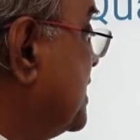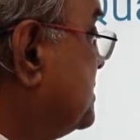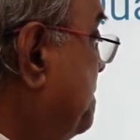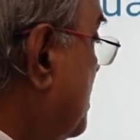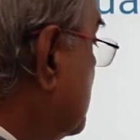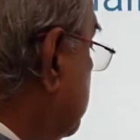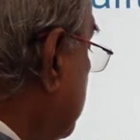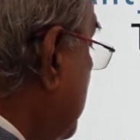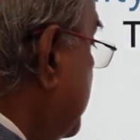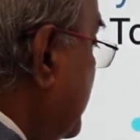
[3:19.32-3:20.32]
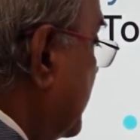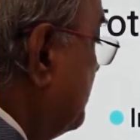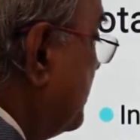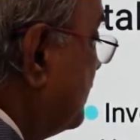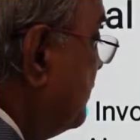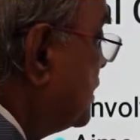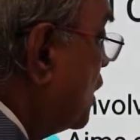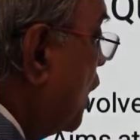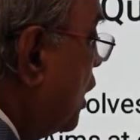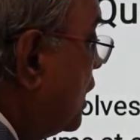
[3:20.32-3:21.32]
Responsibility
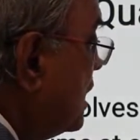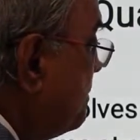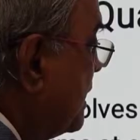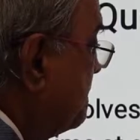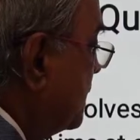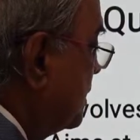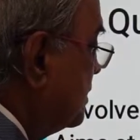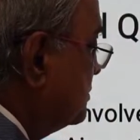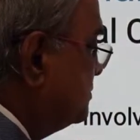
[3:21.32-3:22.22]
with all people.